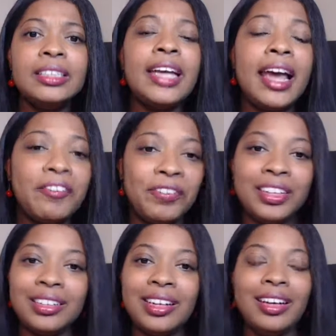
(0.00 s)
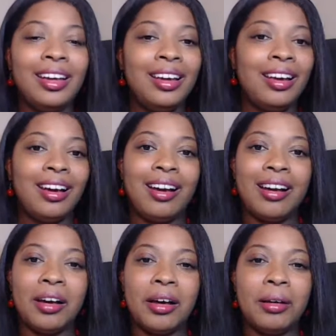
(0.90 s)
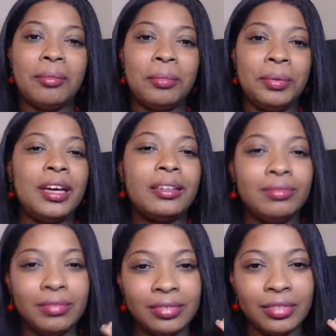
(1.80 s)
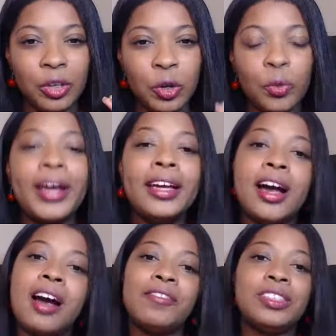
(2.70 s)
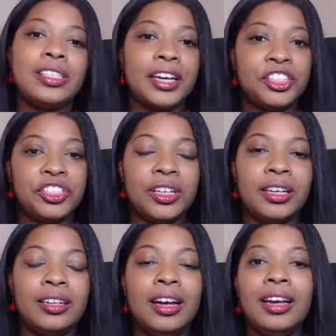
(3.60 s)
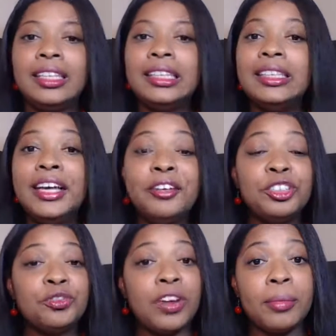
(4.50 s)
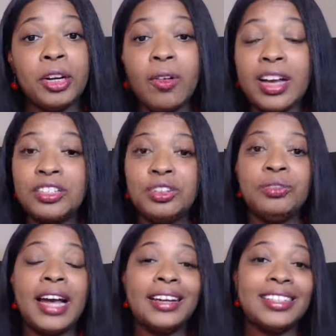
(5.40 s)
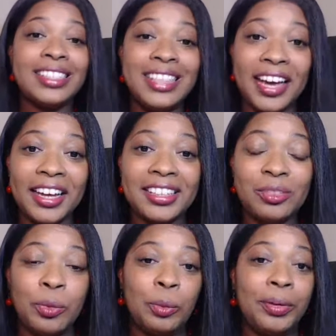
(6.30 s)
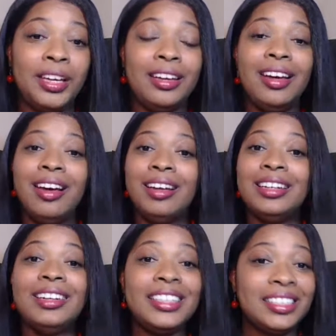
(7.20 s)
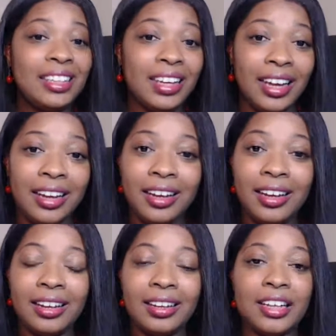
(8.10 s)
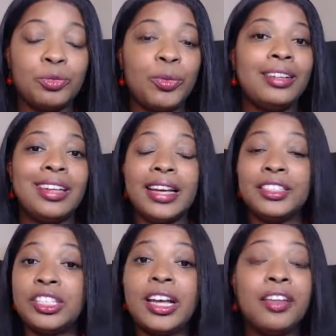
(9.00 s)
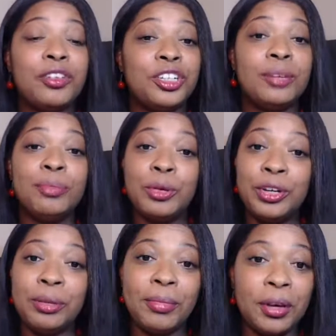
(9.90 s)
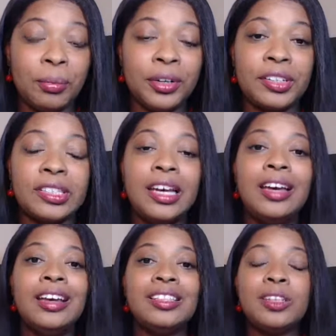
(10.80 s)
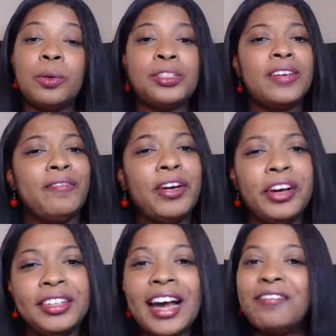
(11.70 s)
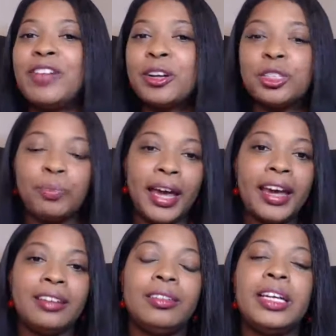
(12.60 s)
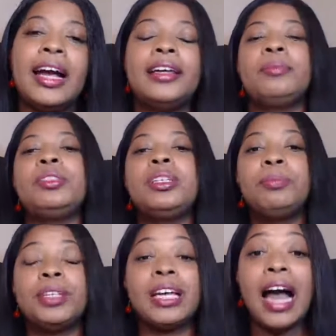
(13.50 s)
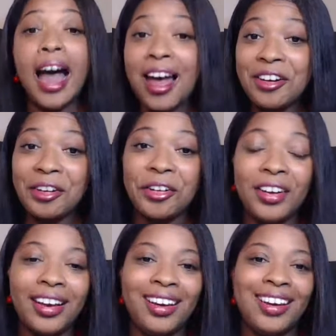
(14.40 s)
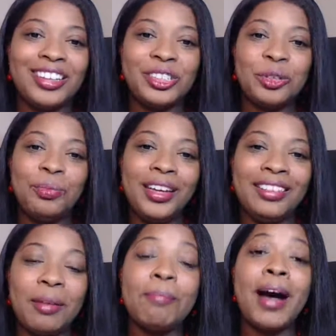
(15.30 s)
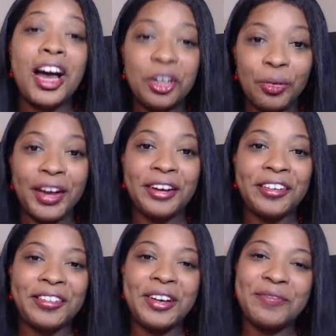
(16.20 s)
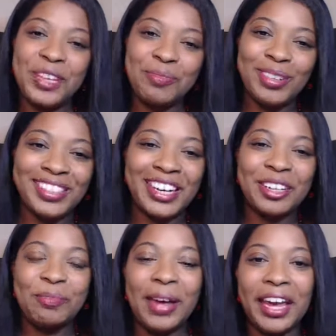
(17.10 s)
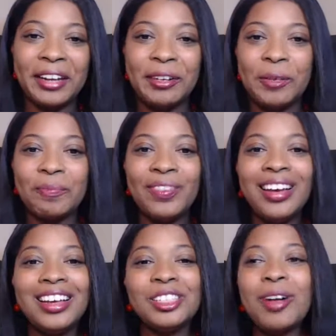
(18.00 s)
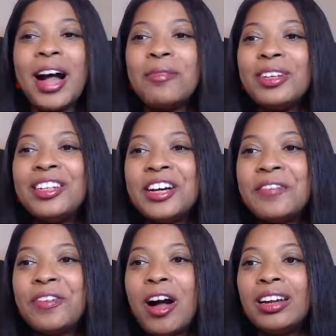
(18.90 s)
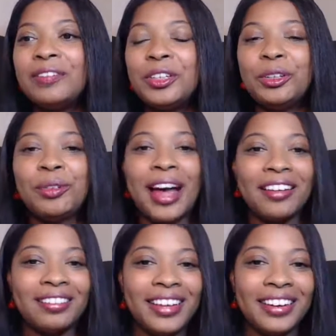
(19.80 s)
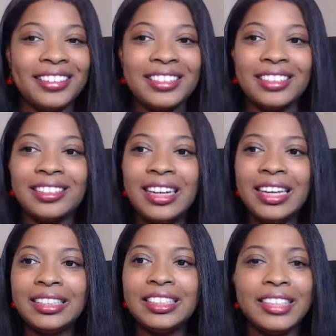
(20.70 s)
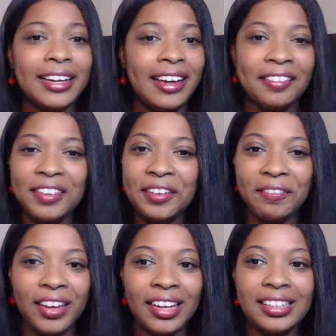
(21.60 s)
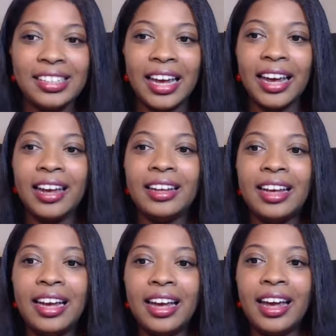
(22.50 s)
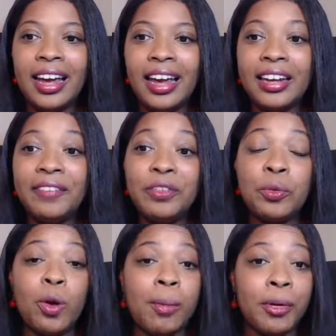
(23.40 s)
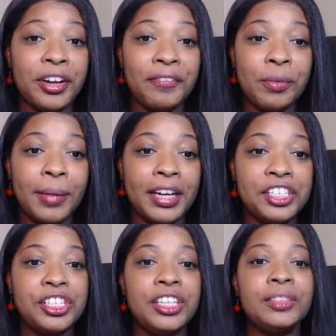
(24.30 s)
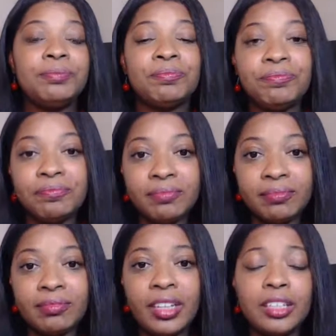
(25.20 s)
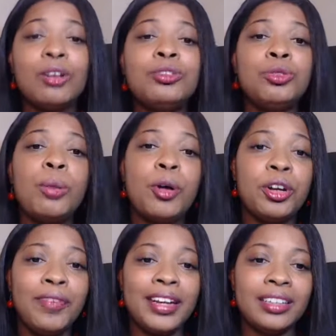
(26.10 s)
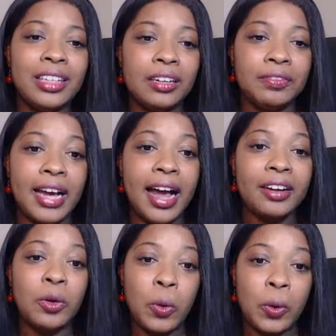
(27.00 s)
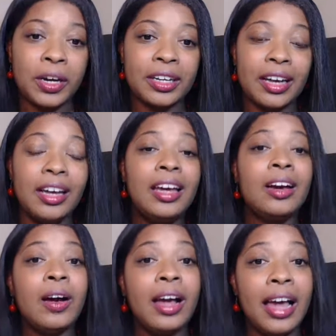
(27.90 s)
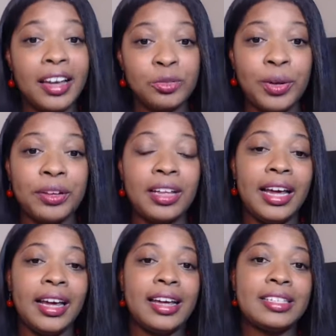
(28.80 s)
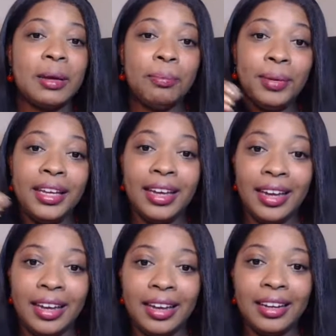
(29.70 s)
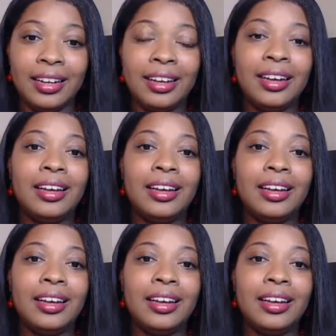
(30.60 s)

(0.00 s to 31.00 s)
definitely be a great conversation. Leaders from across the United States will be listening in, as well as just other community members. So it's a very diverse panel, and I am simply honored to be the moderator of this particular panel. So I would love for all of you out there to check out the events and And if you want more information, go to motivatinglove.org, as well as bn-mclp.org